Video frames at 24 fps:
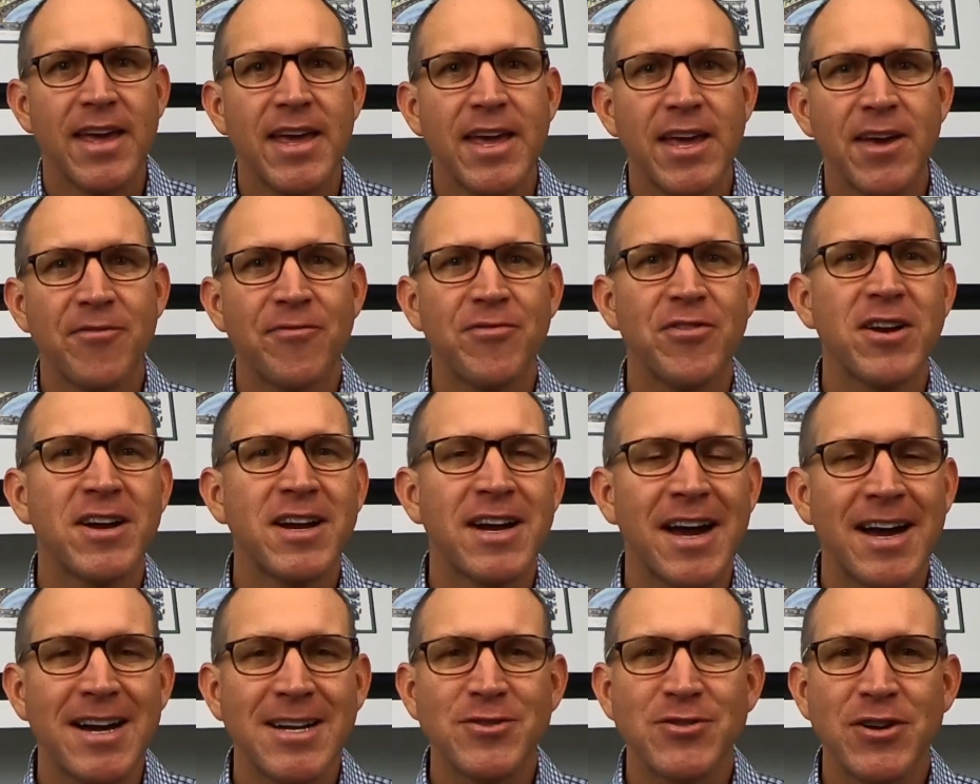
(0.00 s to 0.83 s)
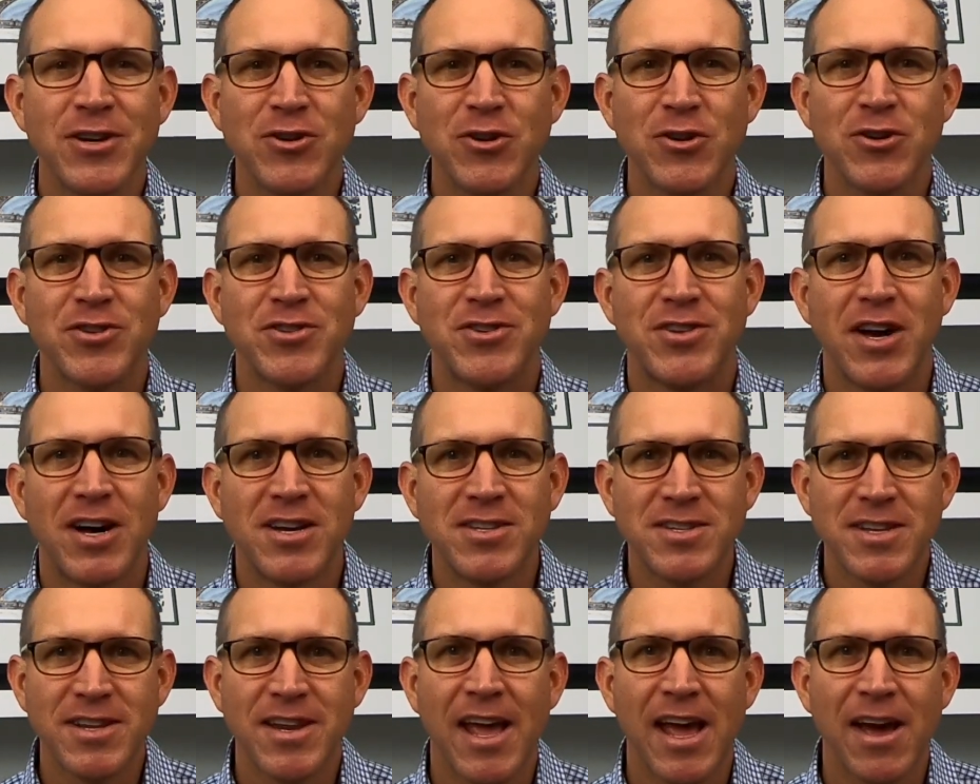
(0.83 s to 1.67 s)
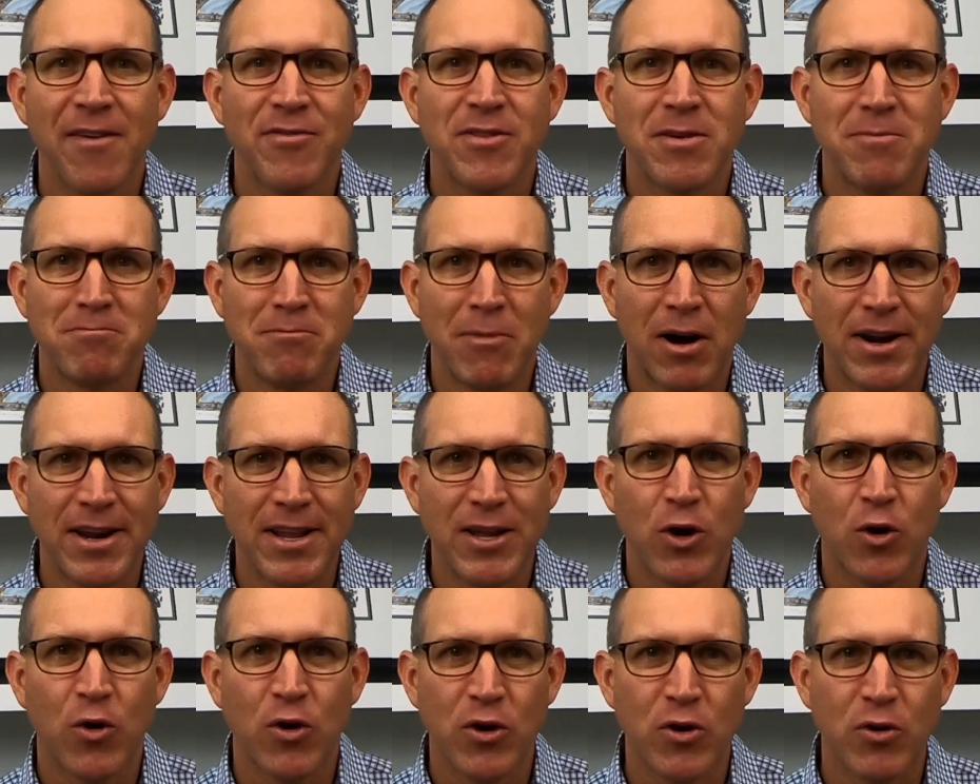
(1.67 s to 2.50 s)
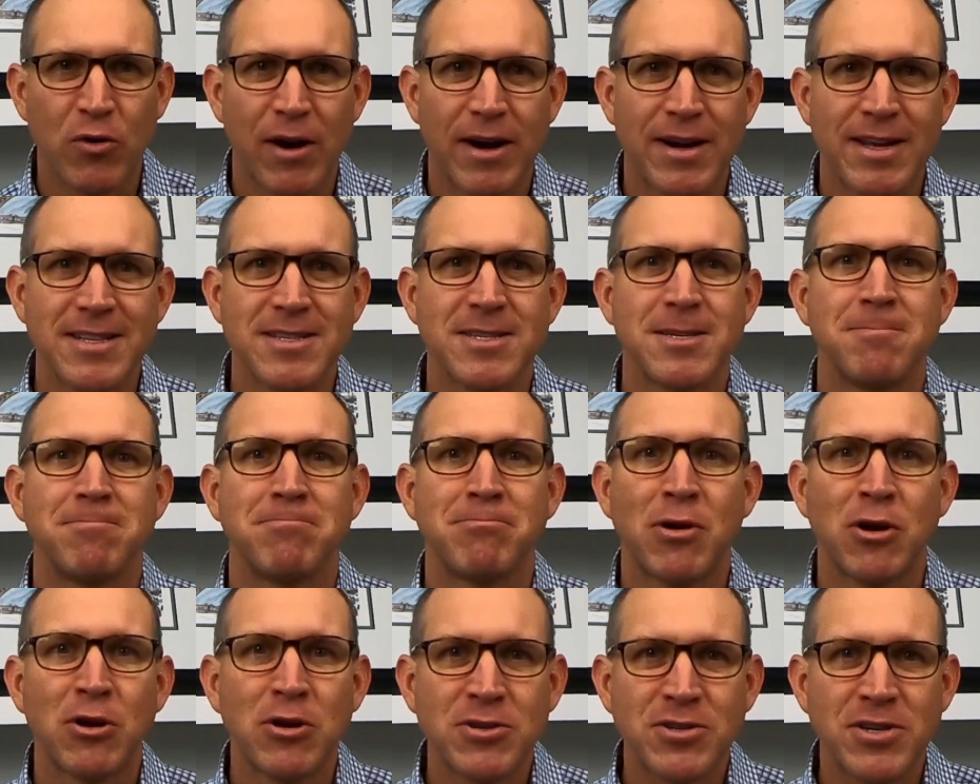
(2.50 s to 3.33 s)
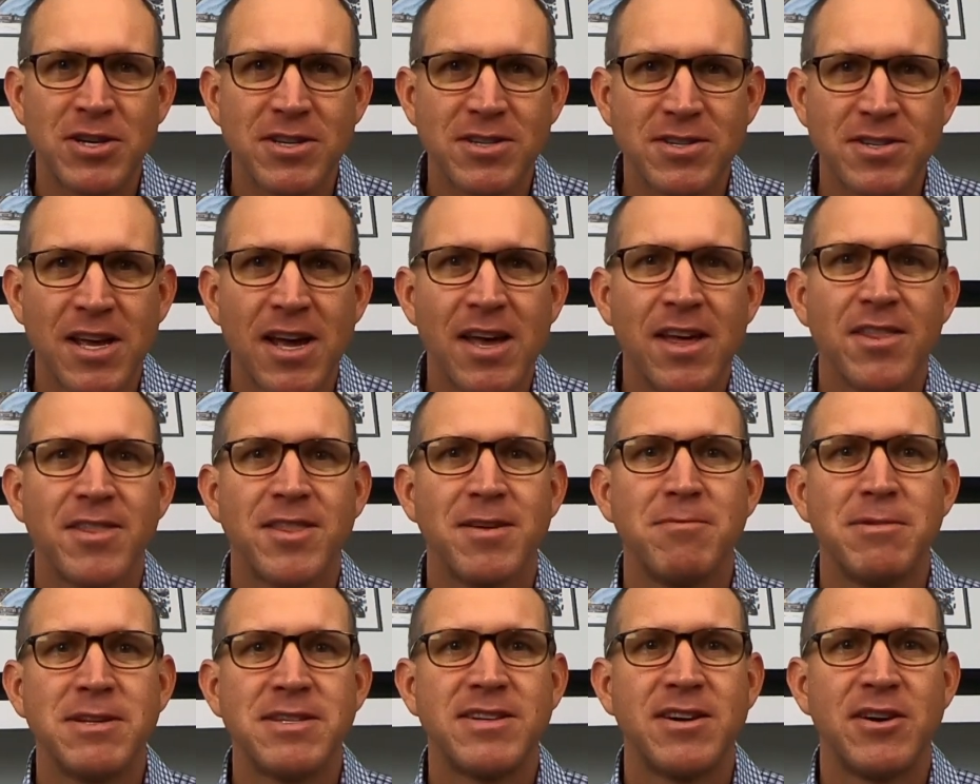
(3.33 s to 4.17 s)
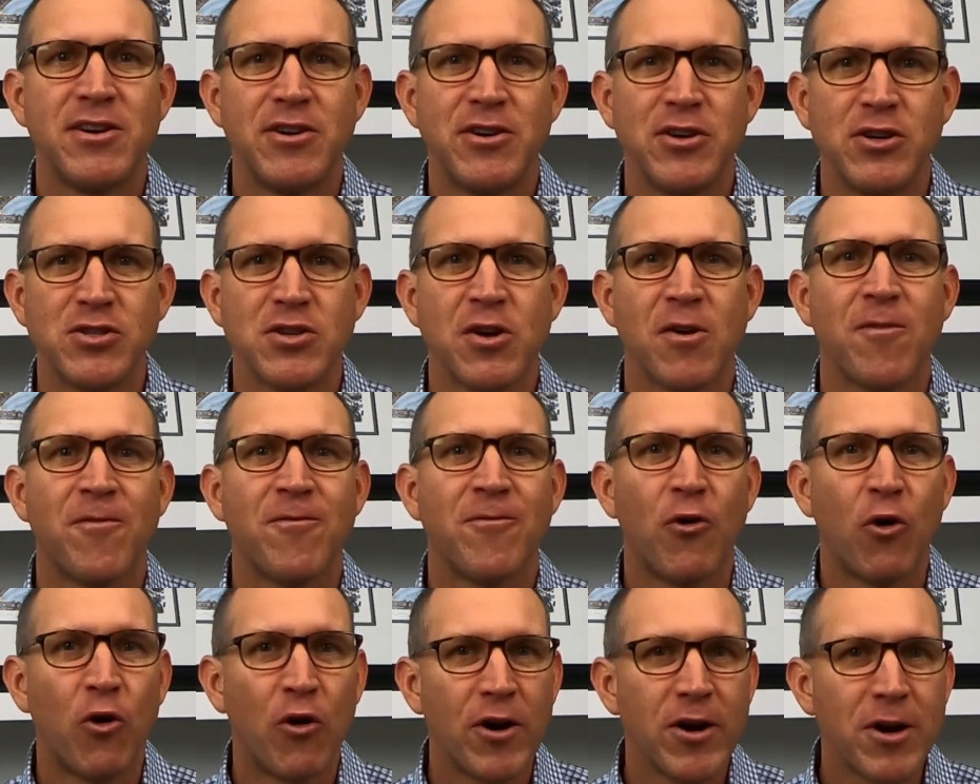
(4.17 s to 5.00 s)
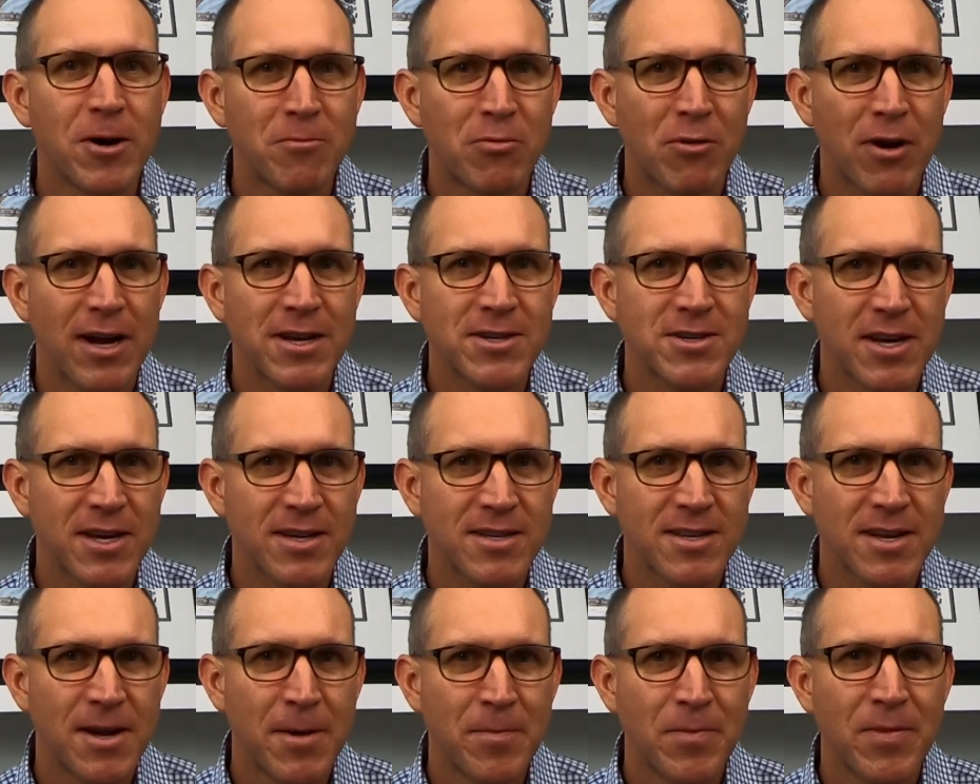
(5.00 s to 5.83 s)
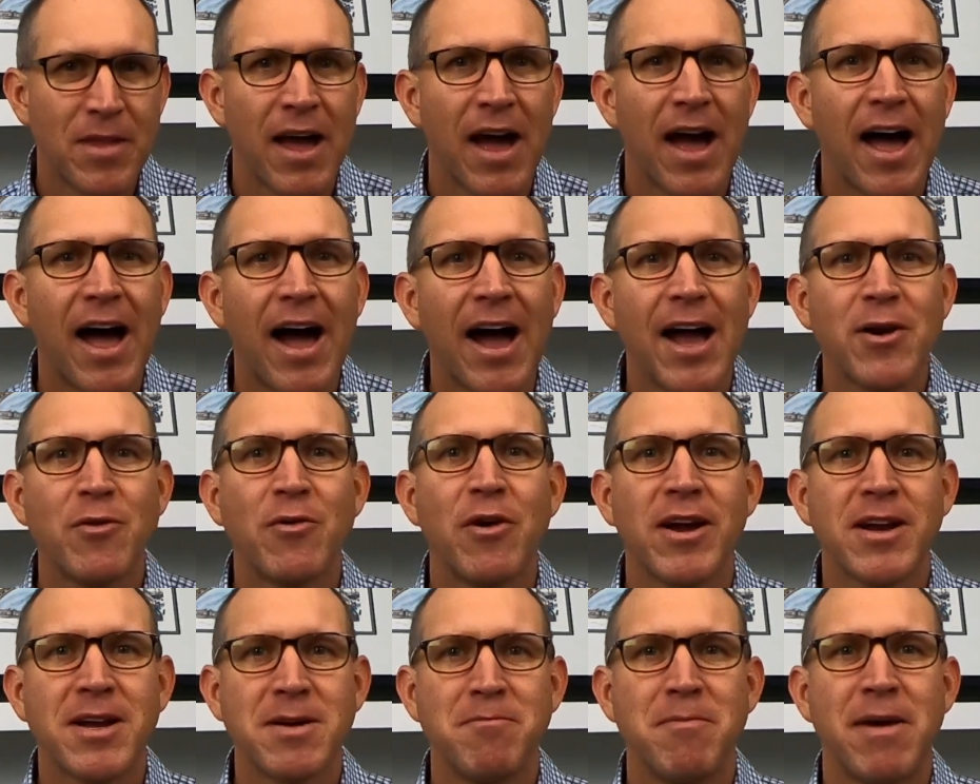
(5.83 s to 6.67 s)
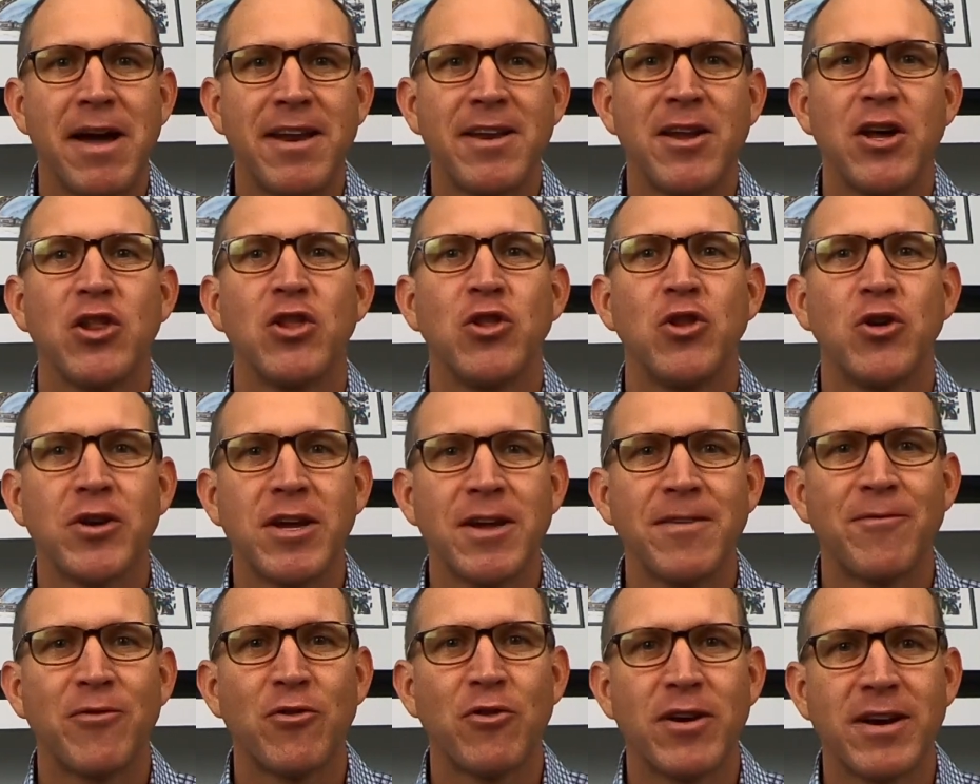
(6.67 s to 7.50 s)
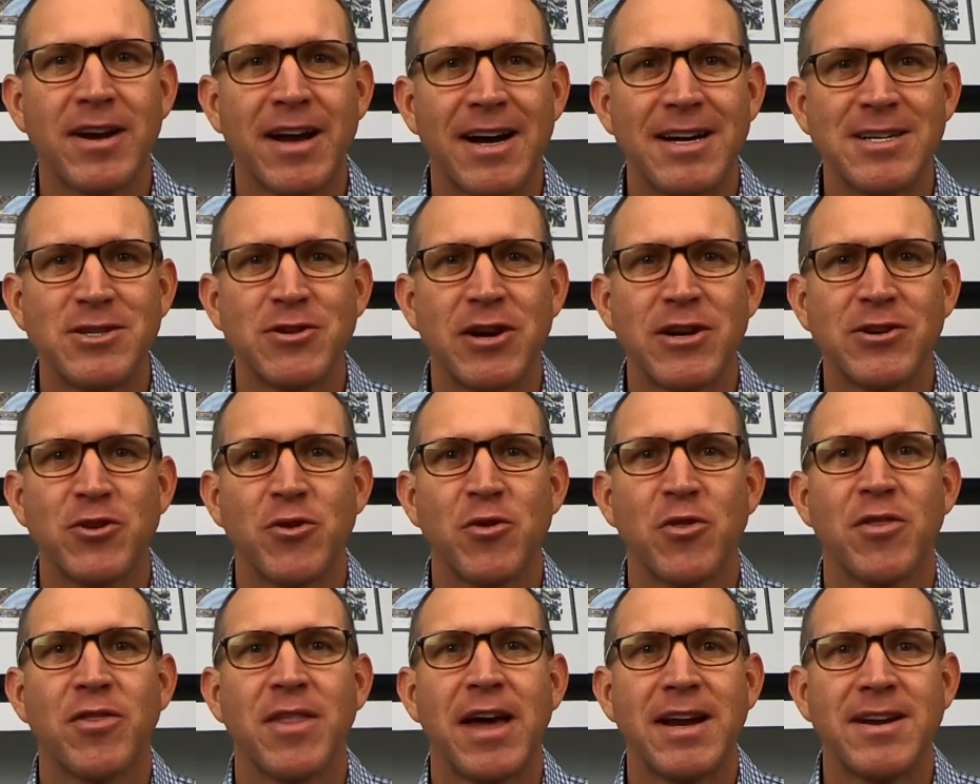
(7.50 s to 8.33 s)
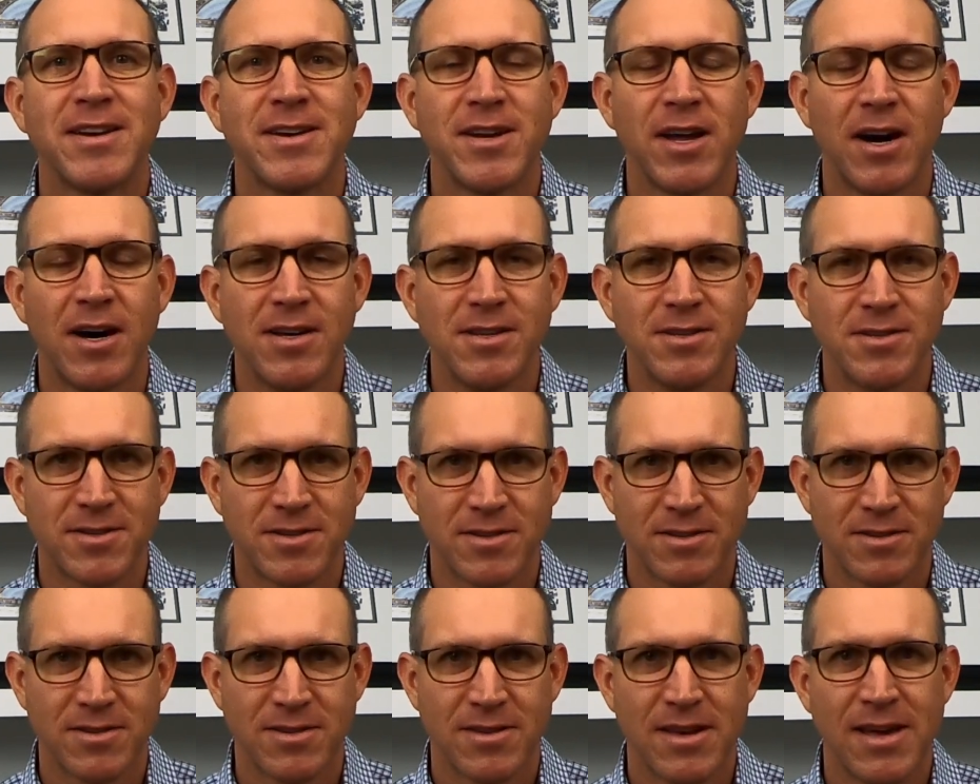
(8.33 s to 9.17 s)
If the contractor doesn't have the money or credit to purchase the materials for your project, I'd recommend looking for a contractor that does.